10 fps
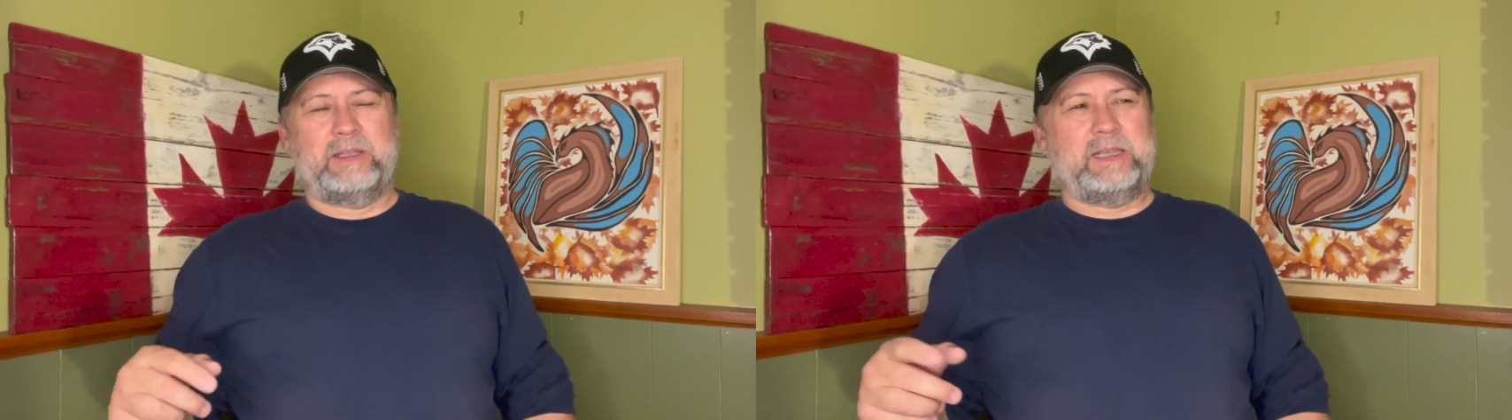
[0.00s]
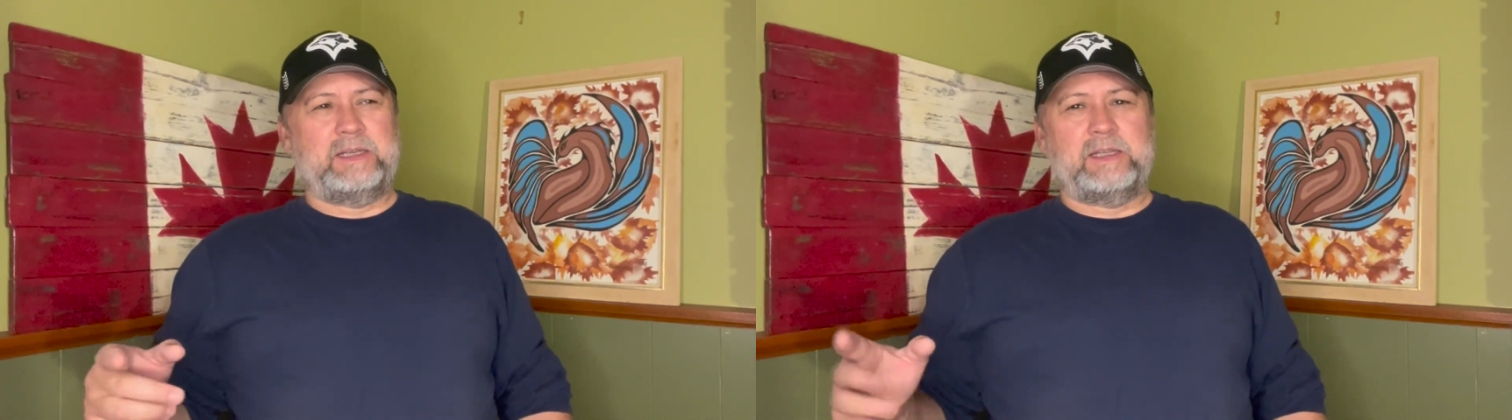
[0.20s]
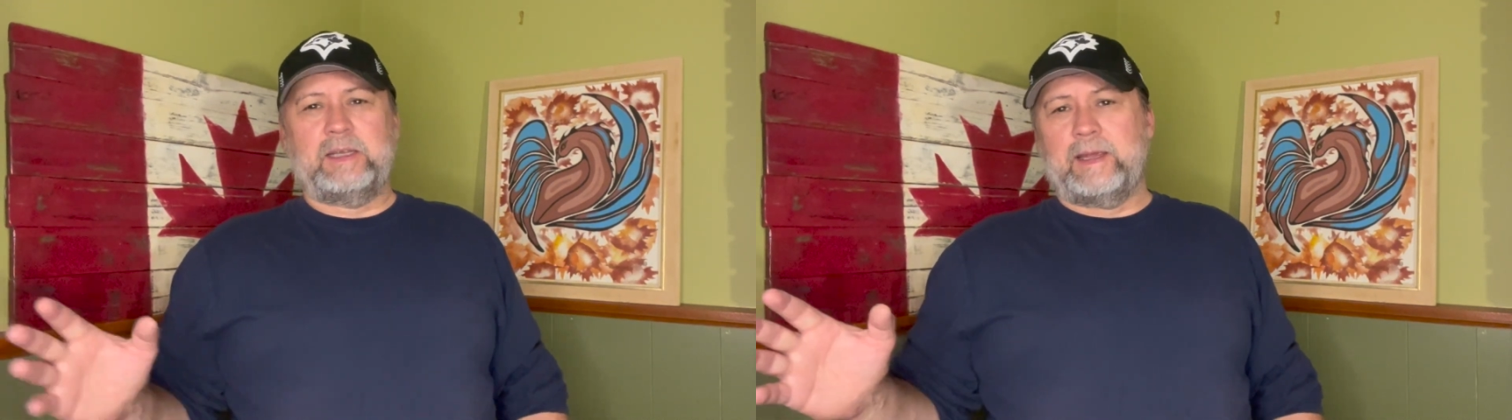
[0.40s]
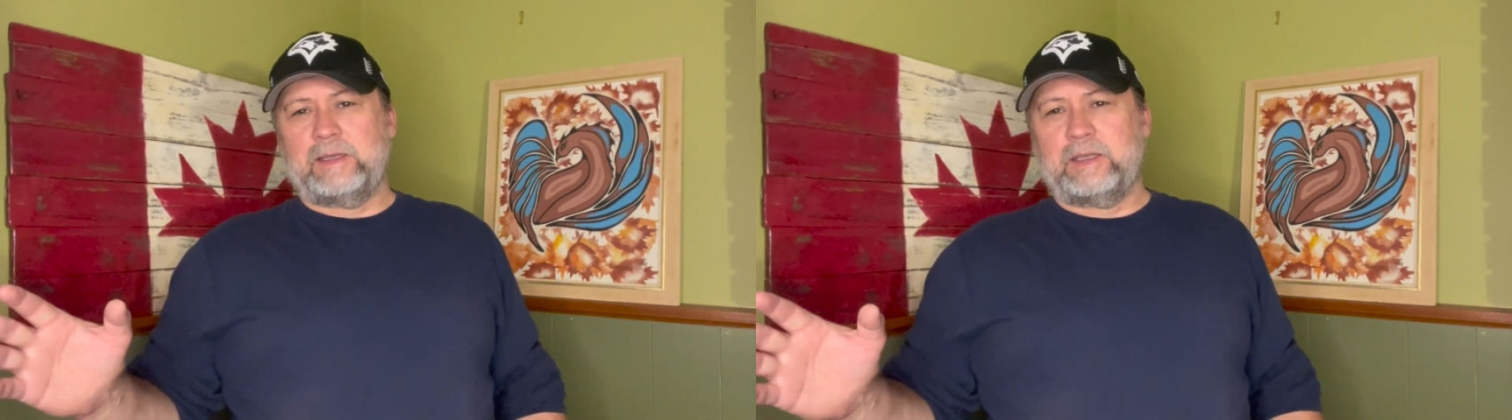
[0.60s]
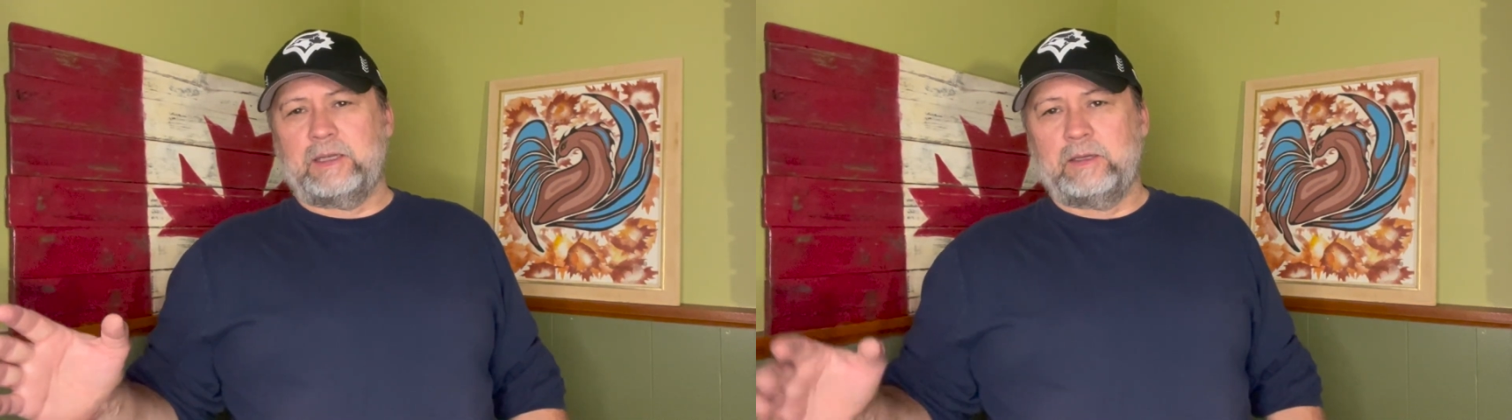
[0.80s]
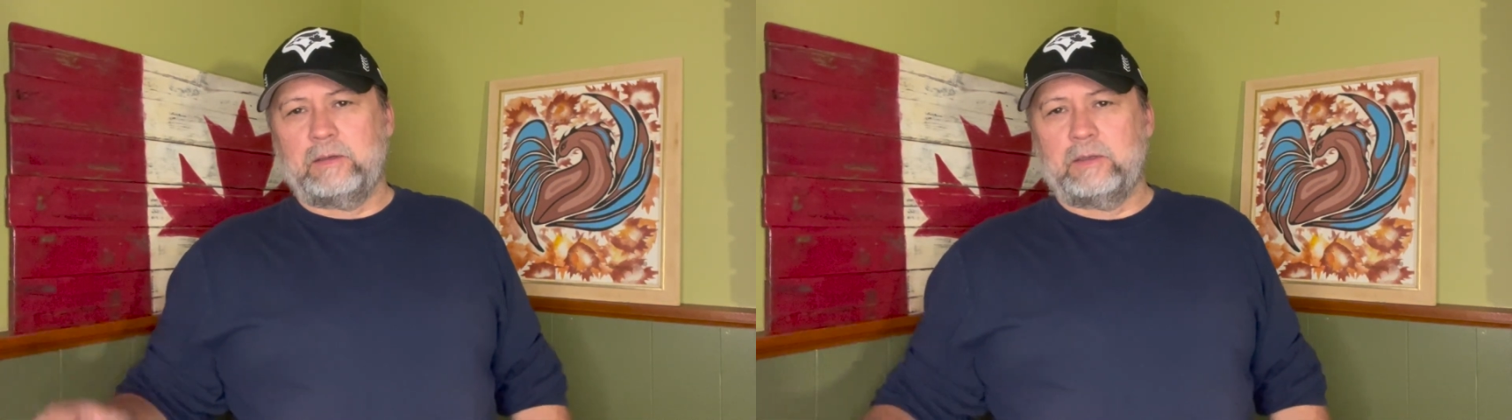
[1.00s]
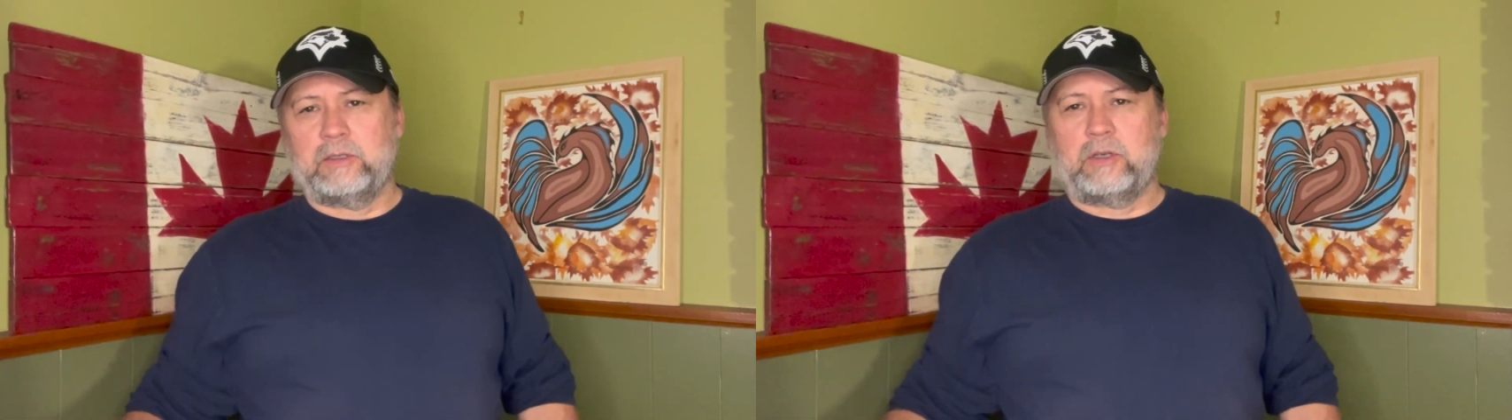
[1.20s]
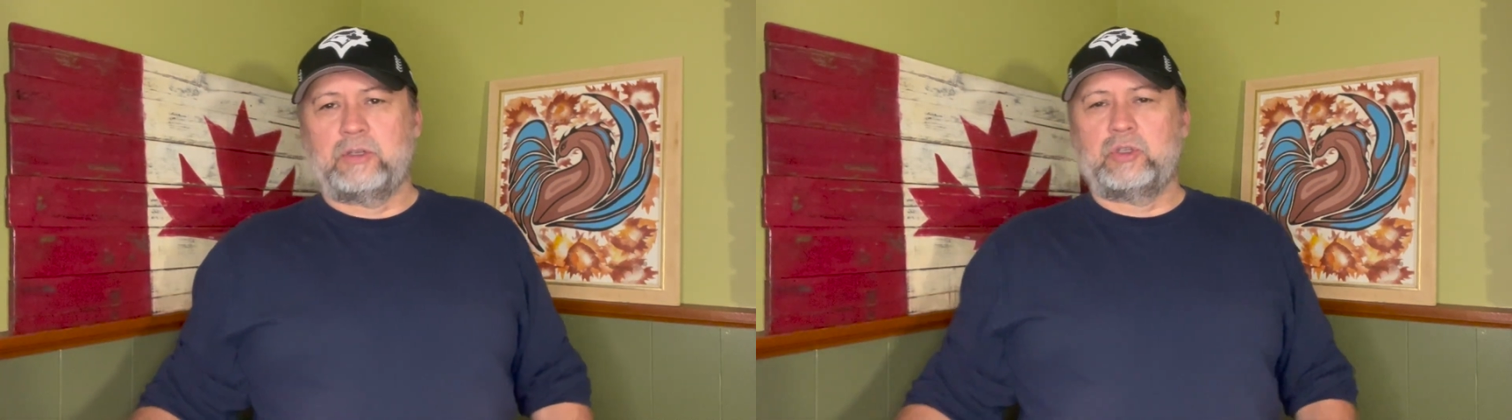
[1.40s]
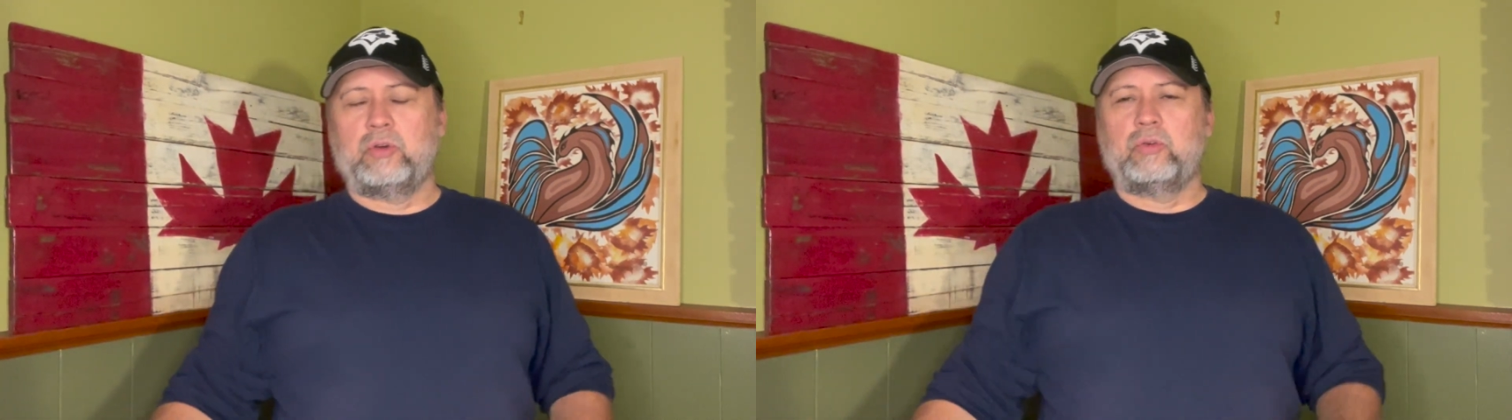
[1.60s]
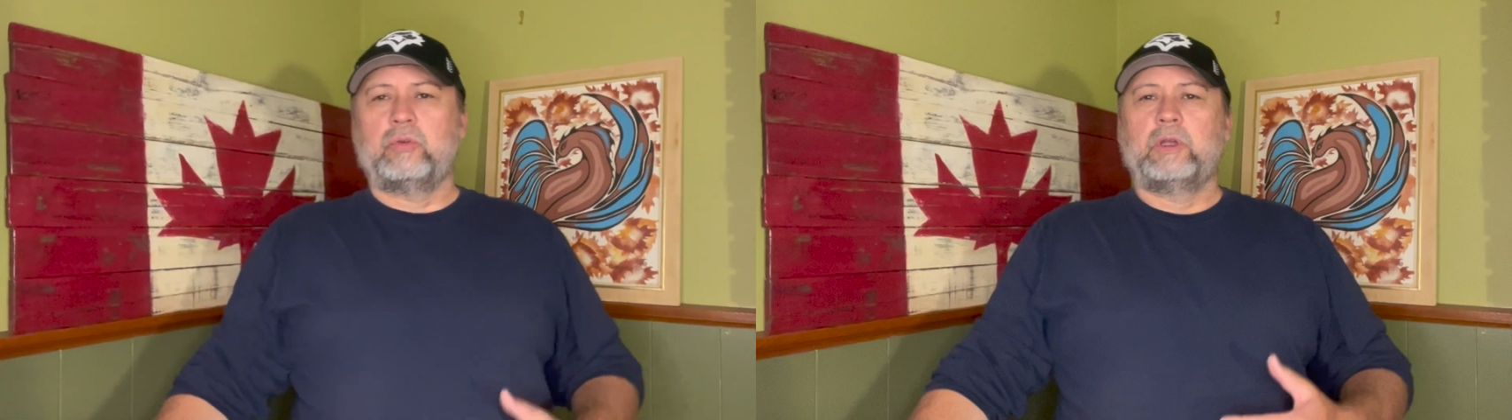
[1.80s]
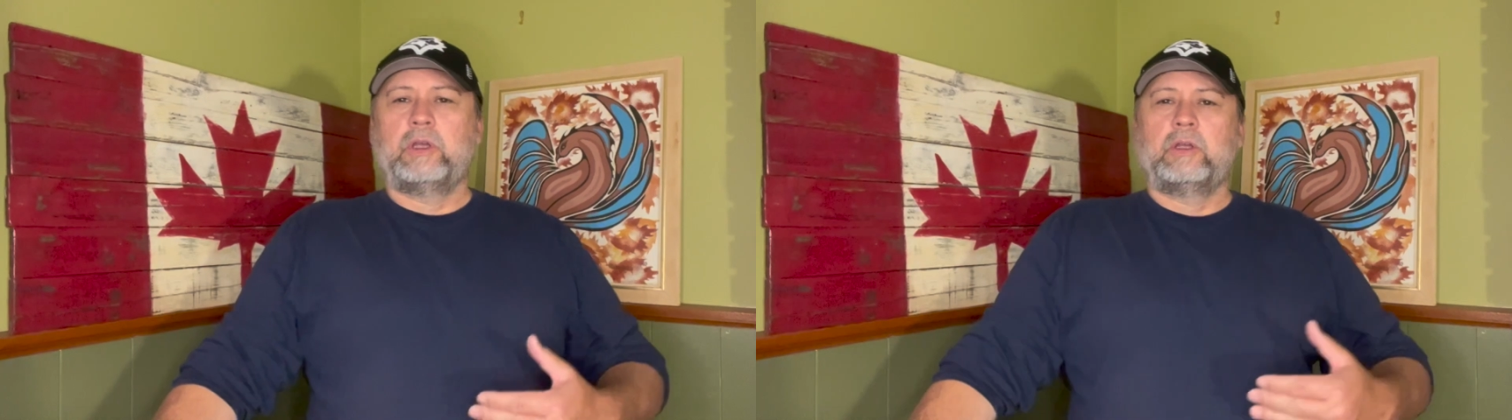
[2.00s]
ET18 is also